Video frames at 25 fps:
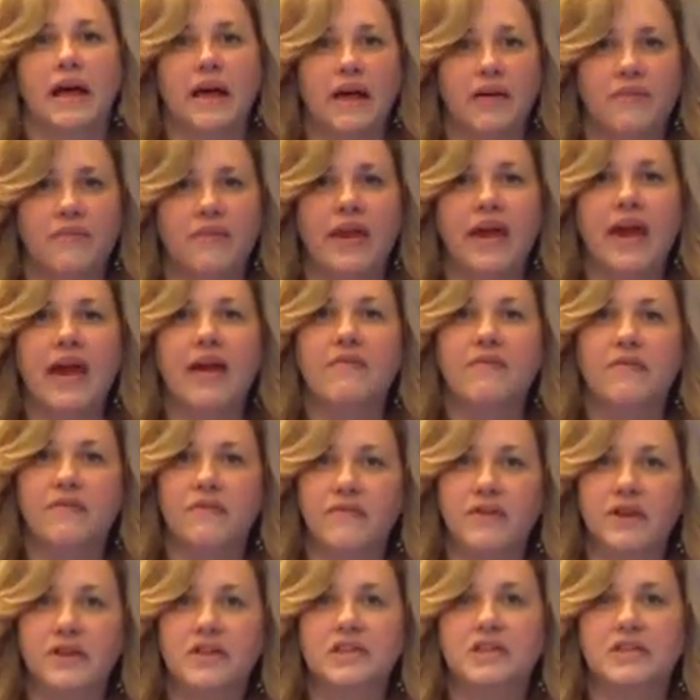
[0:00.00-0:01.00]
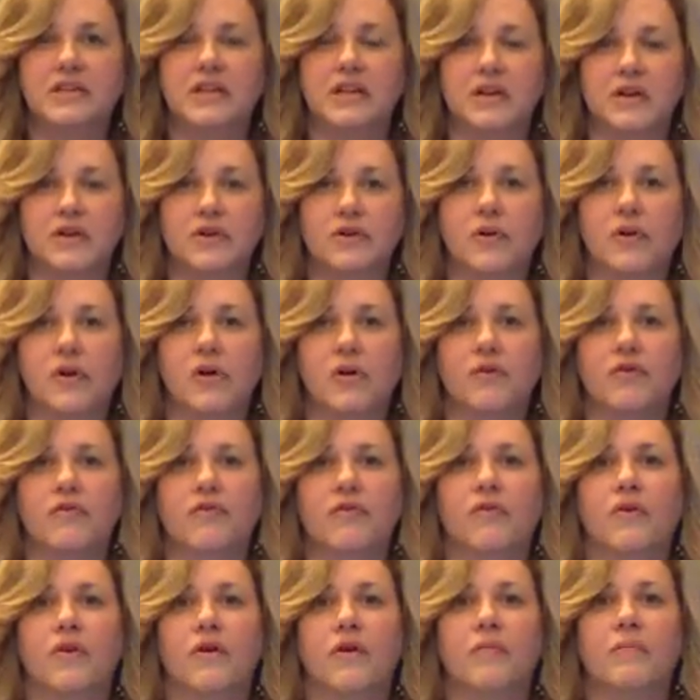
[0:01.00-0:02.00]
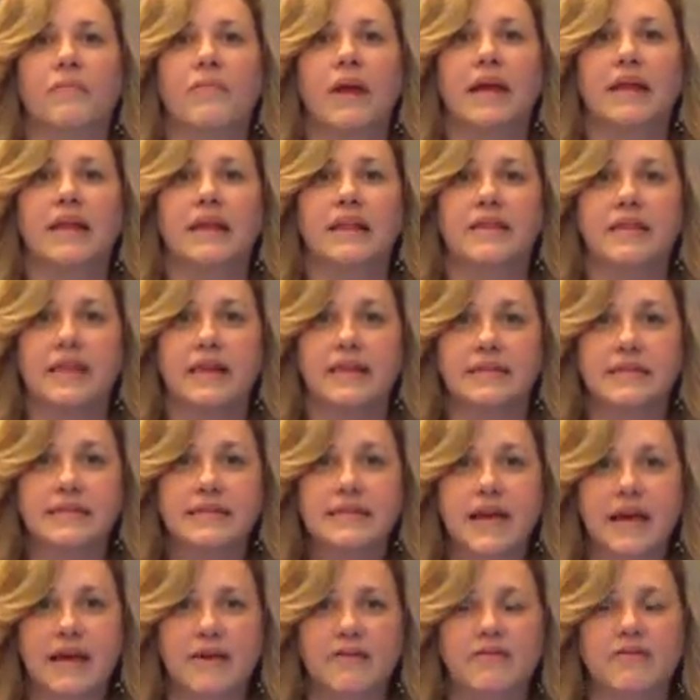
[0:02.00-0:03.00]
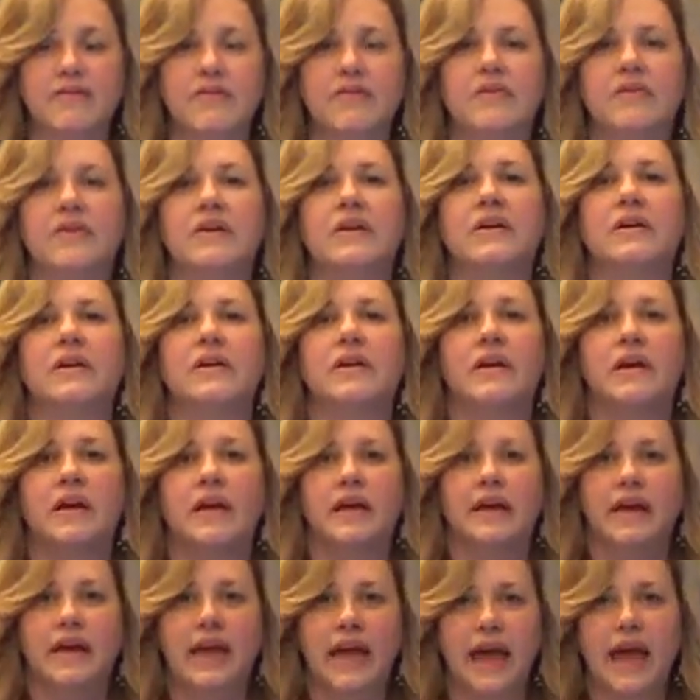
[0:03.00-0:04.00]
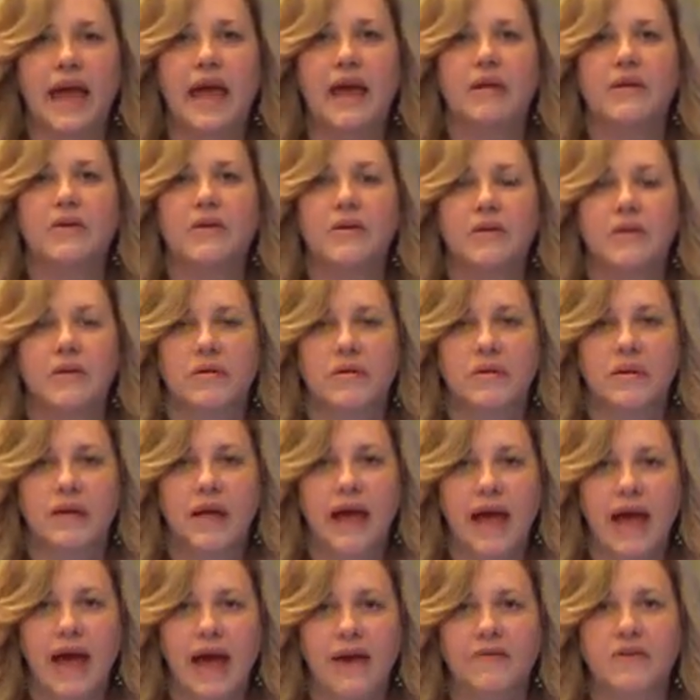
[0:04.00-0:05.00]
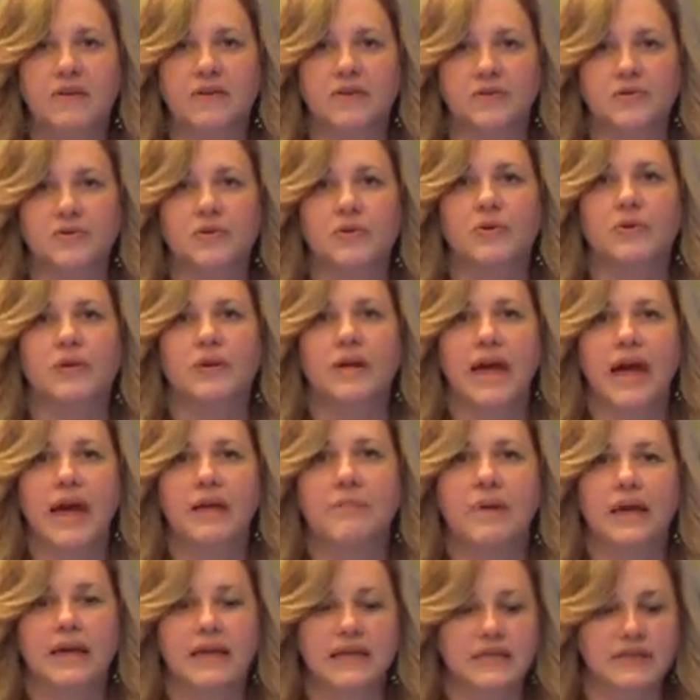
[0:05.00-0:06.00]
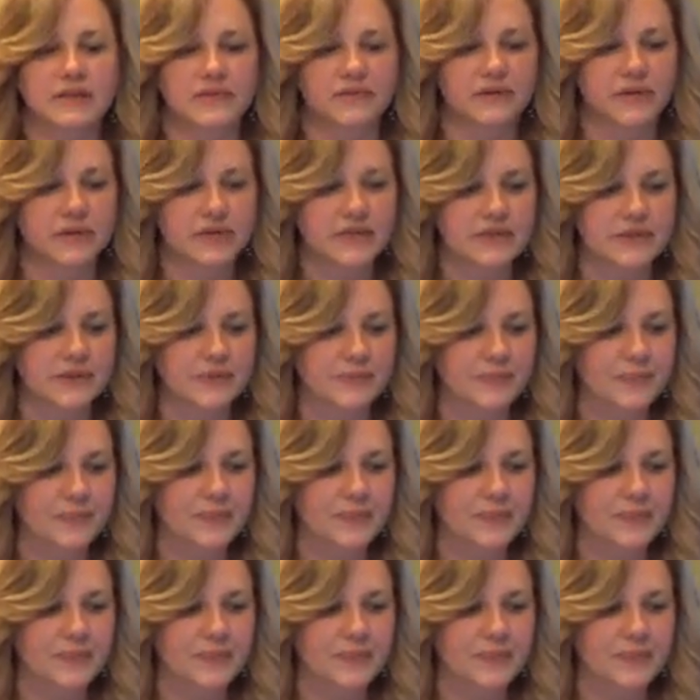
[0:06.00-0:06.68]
if they have a vision and a goal for making things safe, can have control, can make a difference.